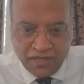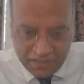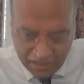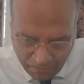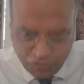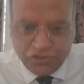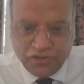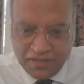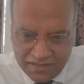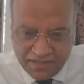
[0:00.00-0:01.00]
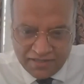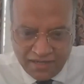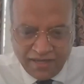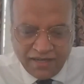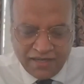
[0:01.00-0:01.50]
It's an emotional disease,
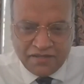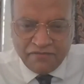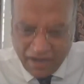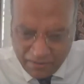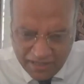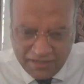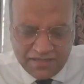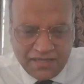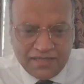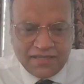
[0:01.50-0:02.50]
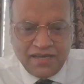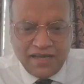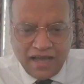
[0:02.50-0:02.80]
it's a family disease,